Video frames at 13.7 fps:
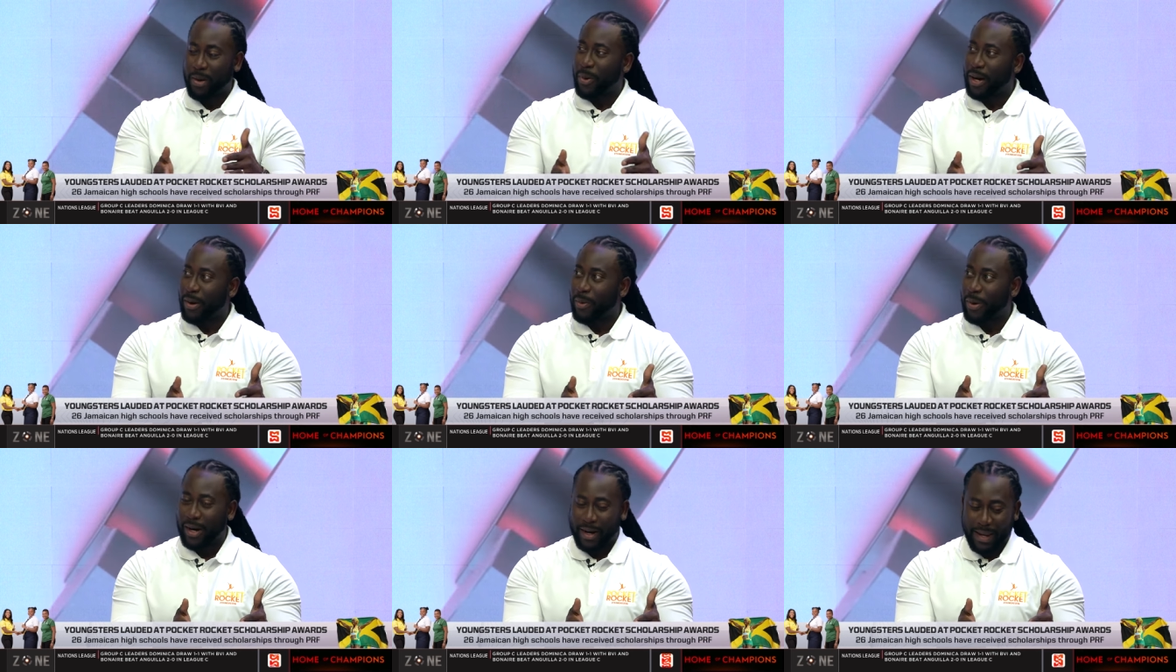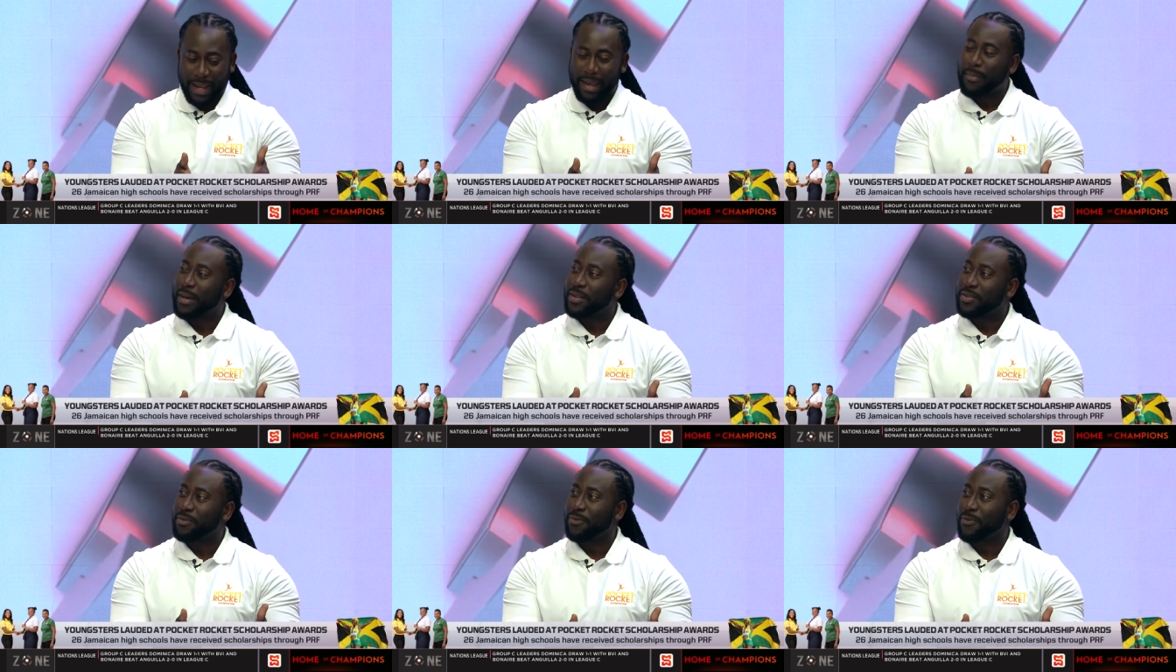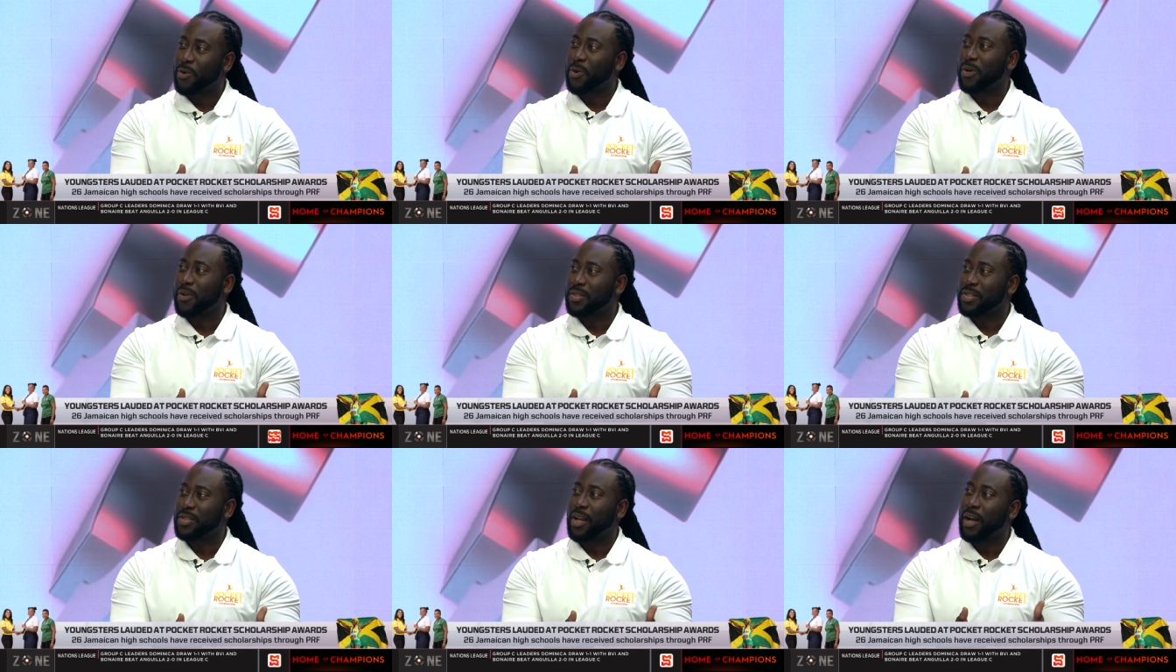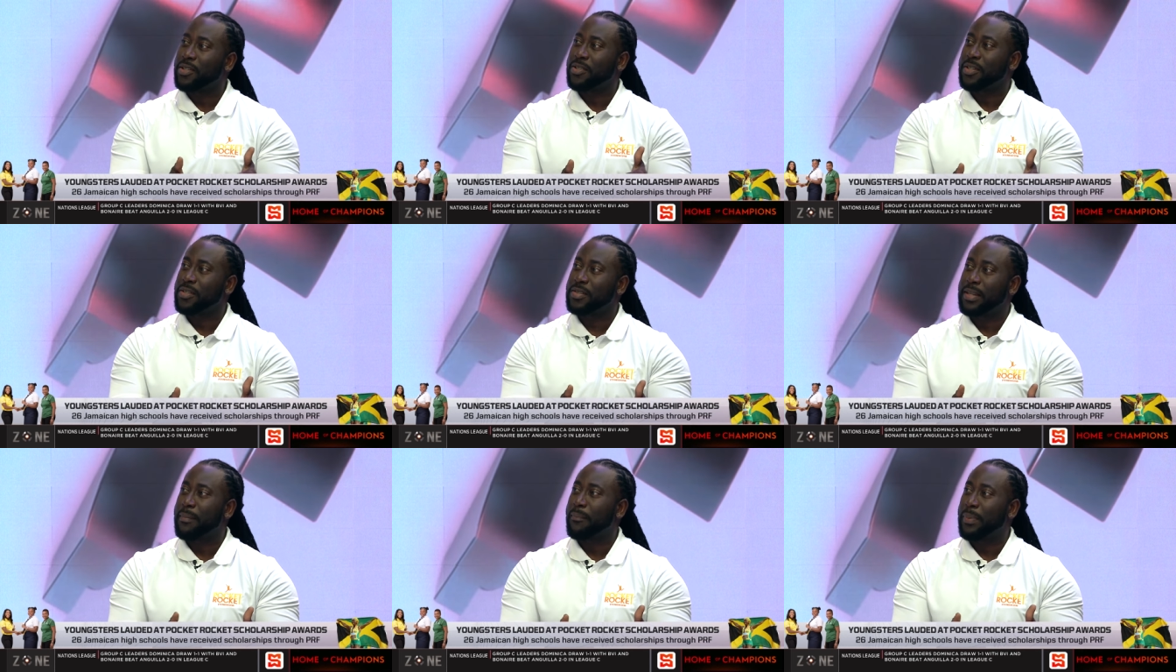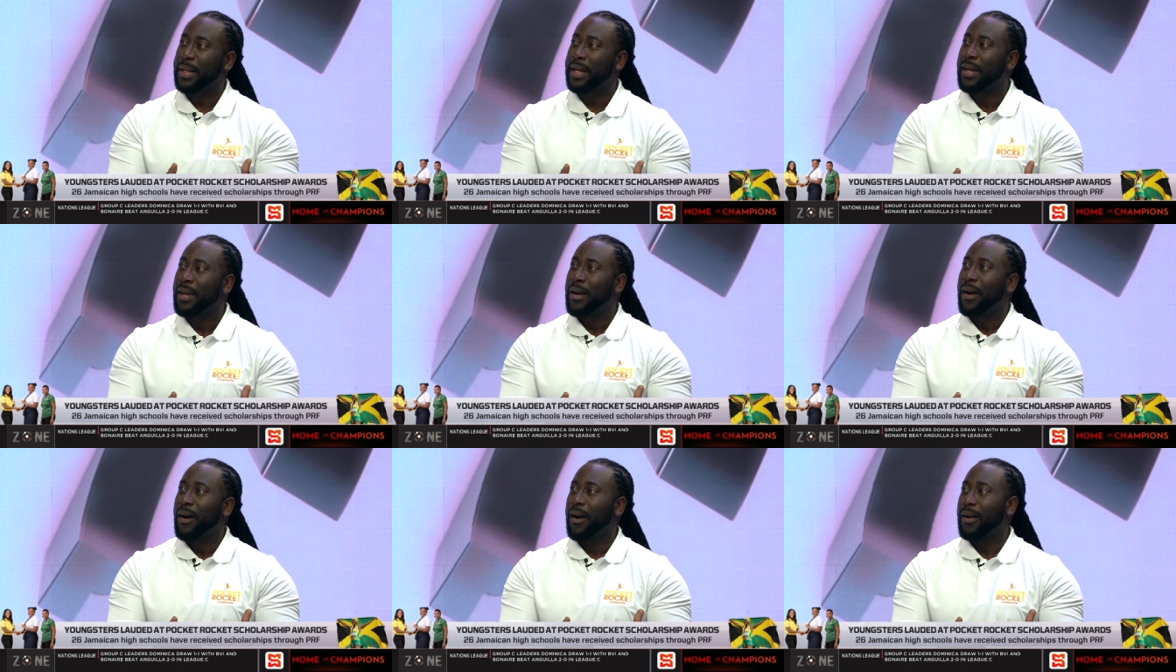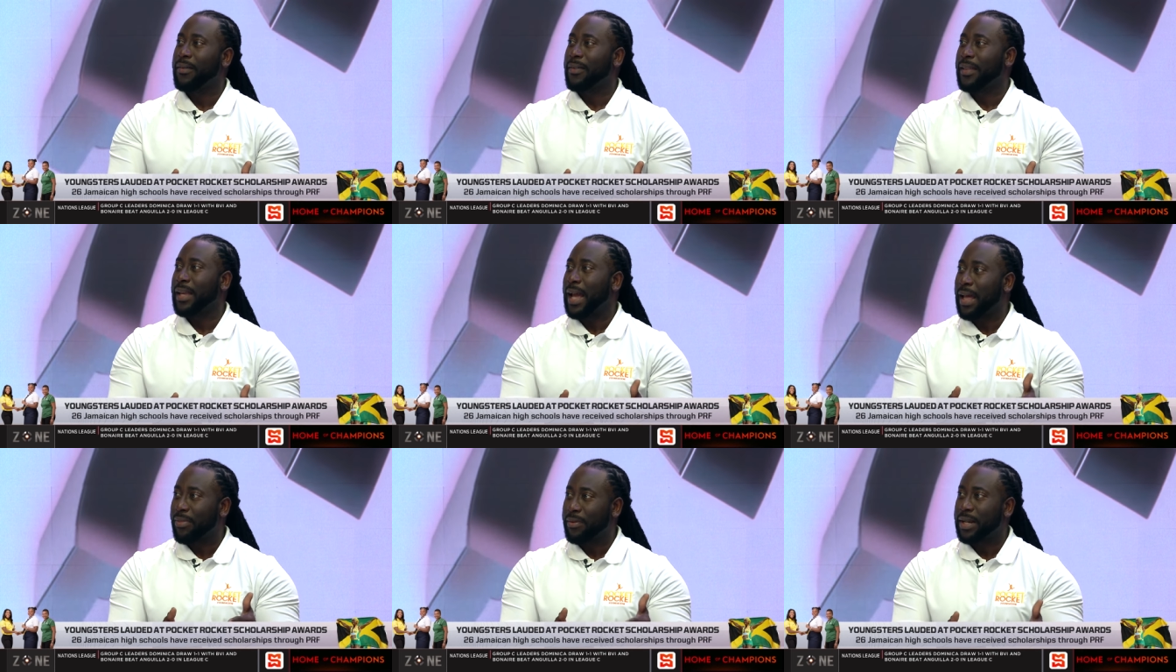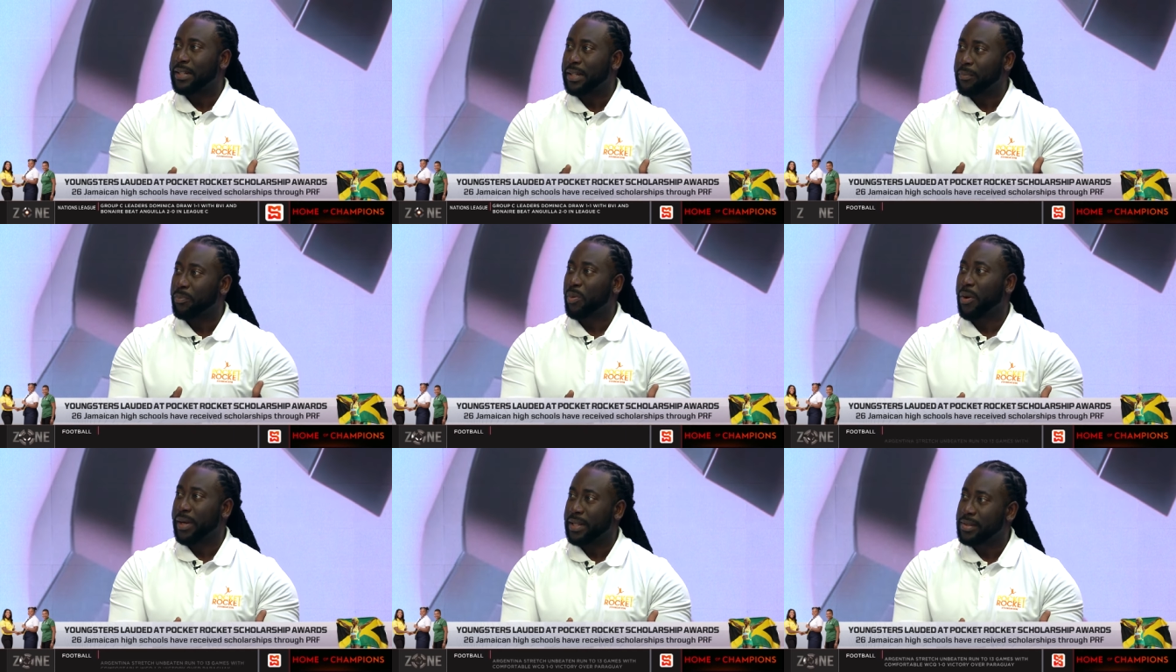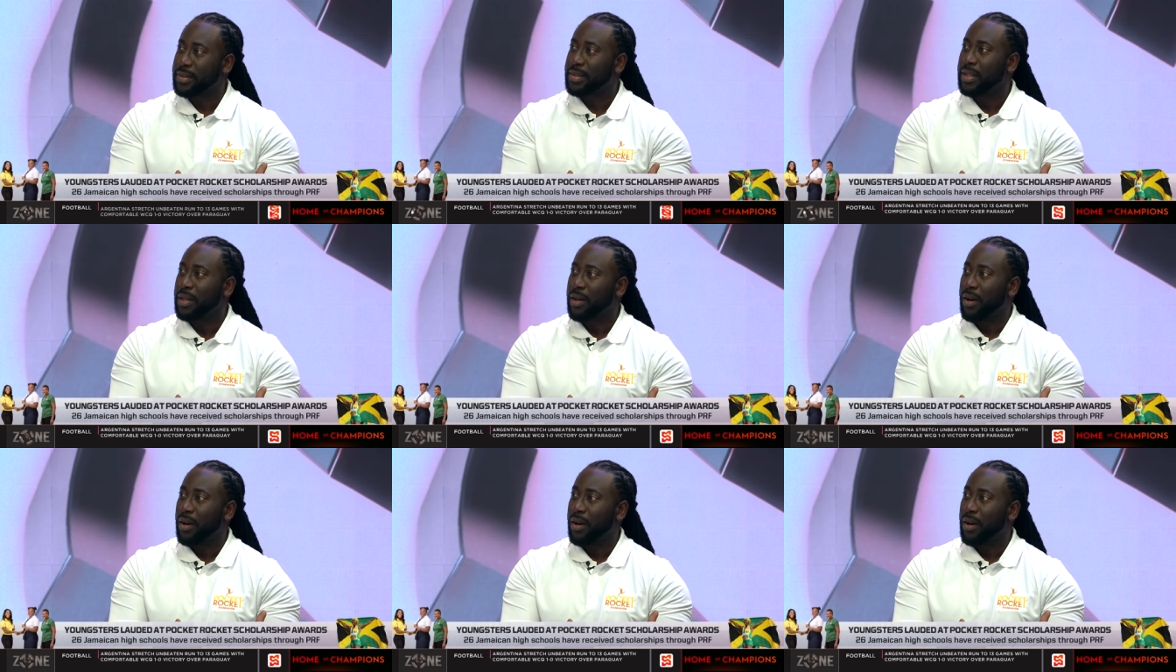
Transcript: we're, we're aiming to focus not just simply on the athletic prowess,